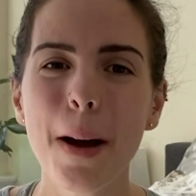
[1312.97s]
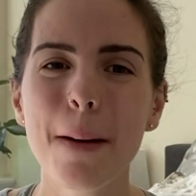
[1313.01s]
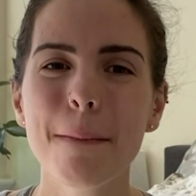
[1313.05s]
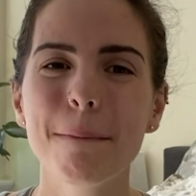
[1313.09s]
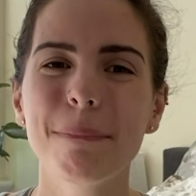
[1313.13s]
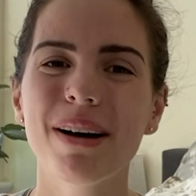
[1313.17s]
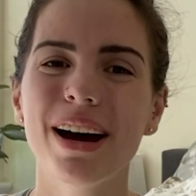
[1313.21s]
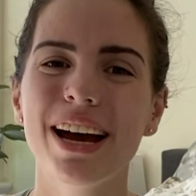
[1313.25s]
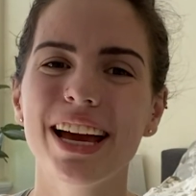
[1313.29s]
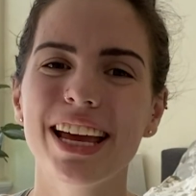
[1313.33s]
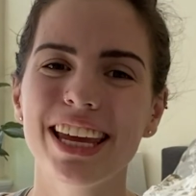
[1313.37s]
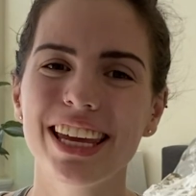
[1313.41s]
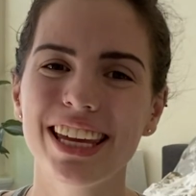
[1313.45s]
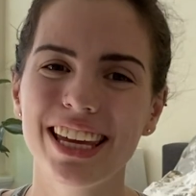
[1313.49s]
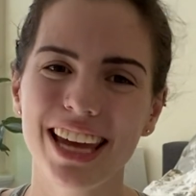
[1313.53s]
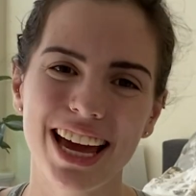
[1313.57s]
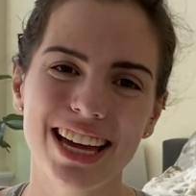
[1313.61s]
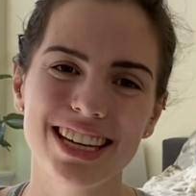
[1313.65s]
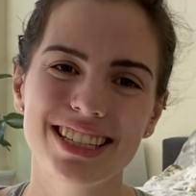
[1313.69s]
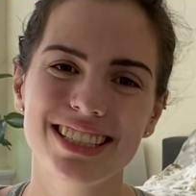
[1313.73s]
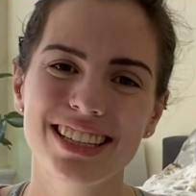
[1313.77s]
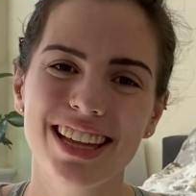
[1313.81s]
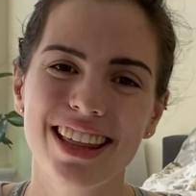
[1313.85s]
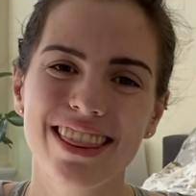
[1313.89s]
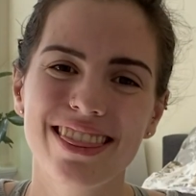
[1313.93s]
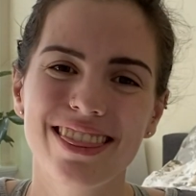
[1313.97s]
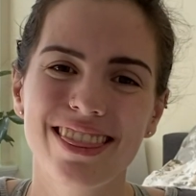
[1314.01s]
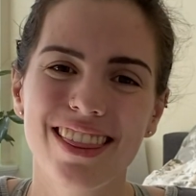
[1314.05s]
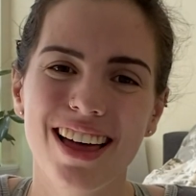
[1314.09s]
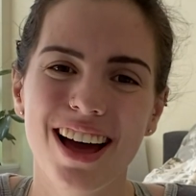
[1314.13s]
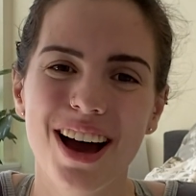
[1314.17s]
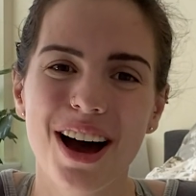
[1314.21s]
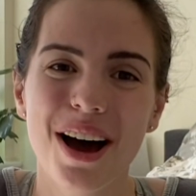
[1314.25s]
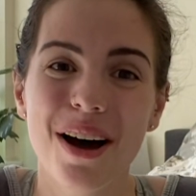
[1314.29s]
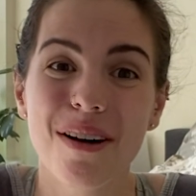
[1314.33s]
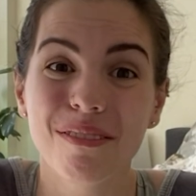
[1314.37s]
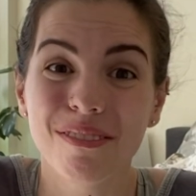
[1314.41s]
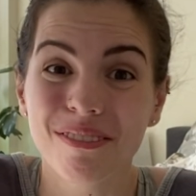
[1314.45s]
But yes,
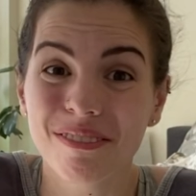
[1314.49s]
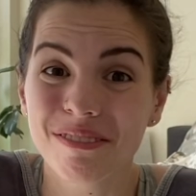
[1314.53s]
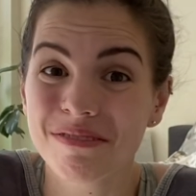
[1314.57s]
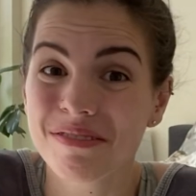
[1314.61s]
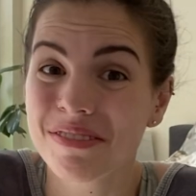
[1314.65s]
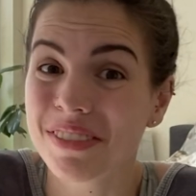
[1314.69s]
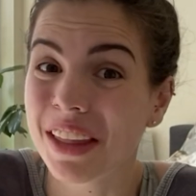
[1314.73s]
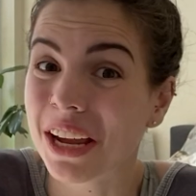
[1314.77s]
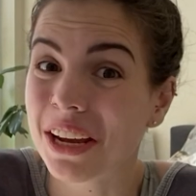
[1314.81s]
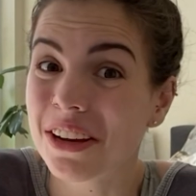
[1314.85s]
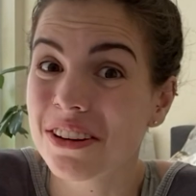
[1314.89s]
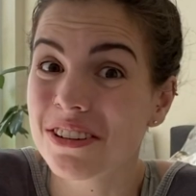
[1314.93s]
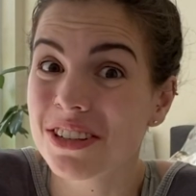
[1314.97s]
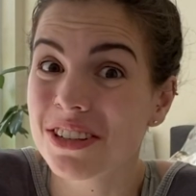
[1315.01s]
thank you